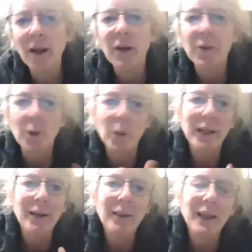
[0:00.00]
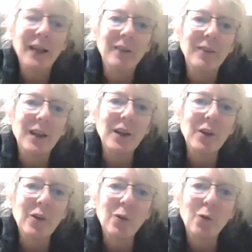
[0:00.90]
So we can think of
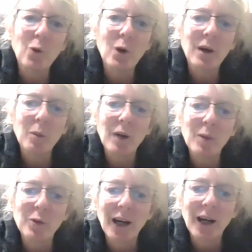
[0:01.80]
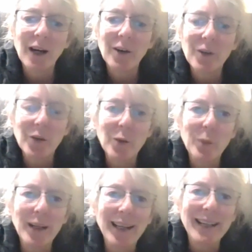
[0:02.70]
these 4 Brahmaviharas as being
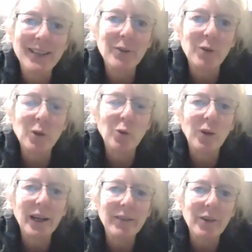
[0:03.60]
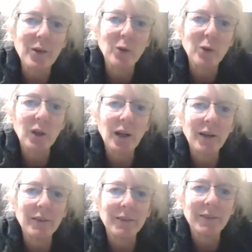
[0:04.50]
like different flavors of love.